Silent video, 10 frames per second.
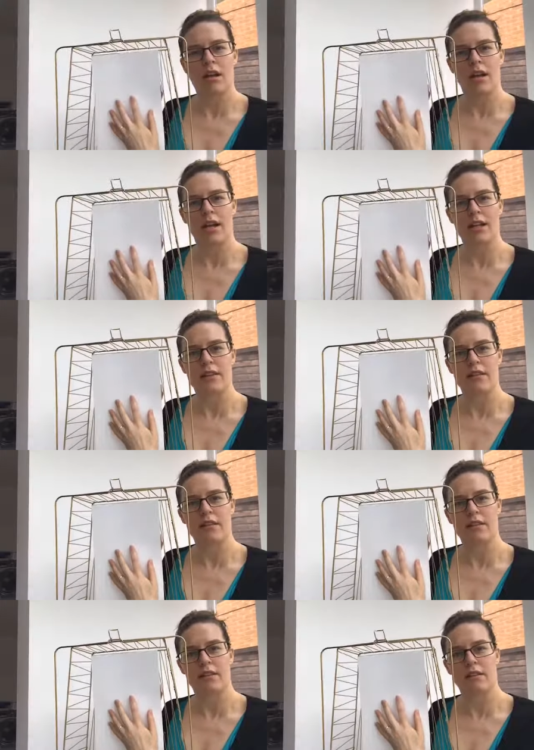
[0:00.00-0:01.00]
and
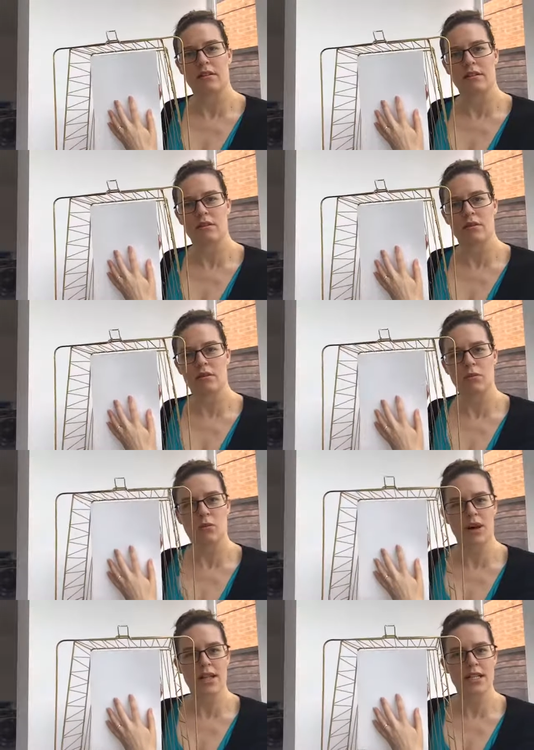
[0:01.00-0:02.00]
it's
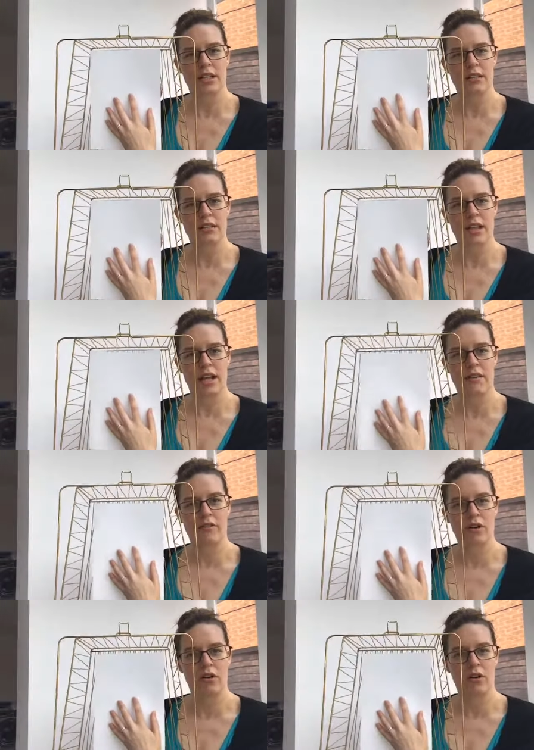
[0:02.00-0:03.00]
wider than
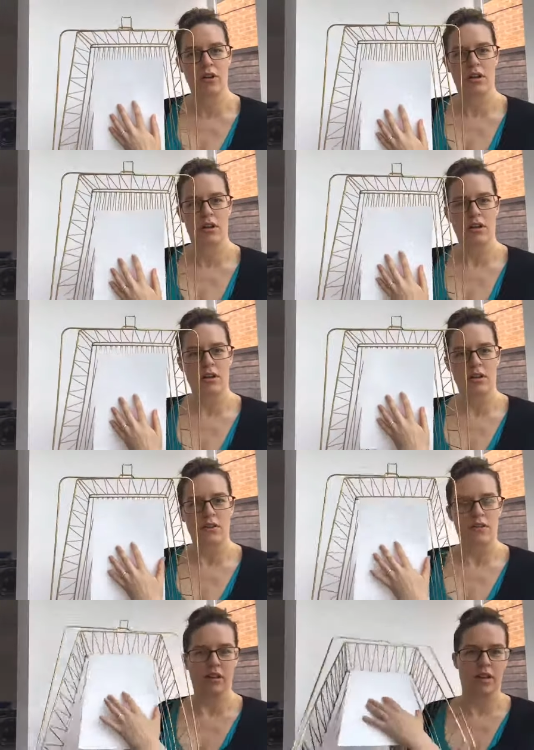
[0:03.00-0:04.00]
A4.
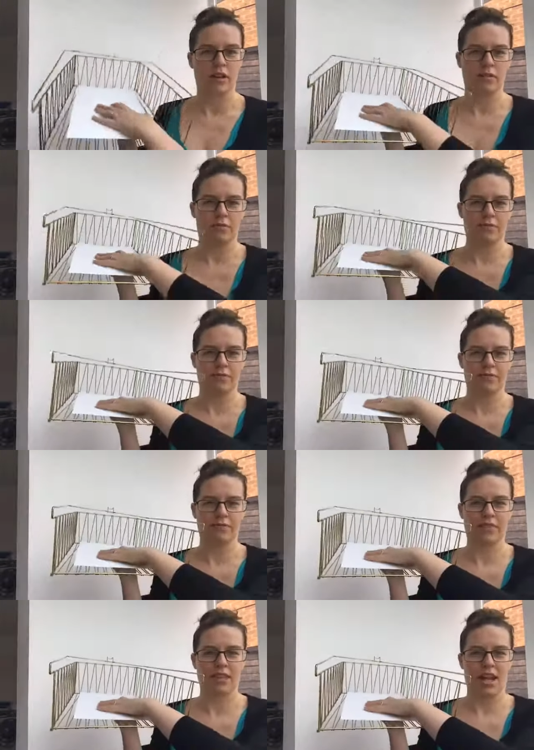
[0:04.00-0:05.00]
So,
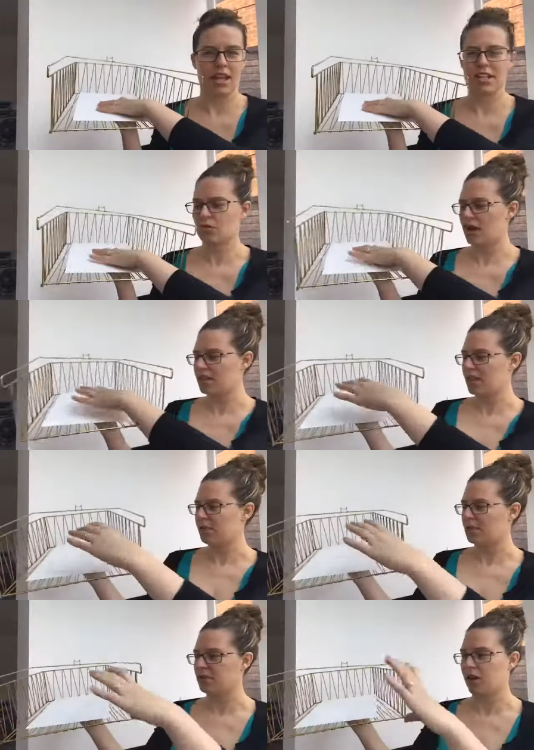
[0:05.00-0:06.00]
and it's quite
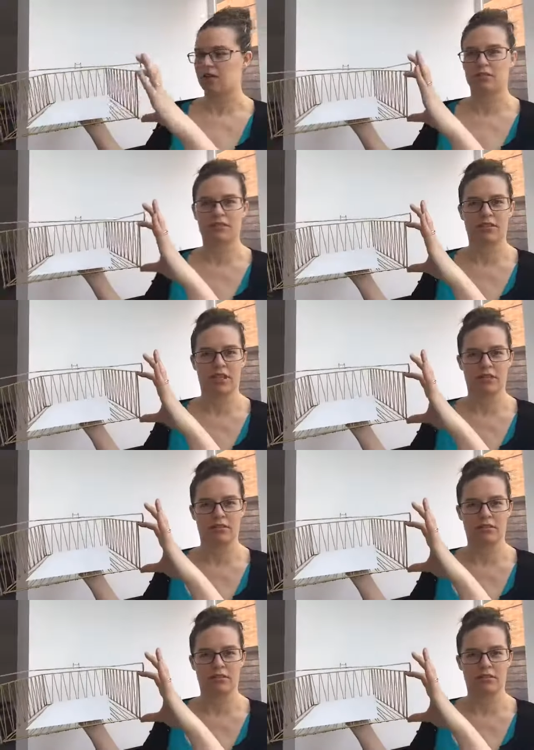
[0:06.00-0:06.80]
deep as well. So,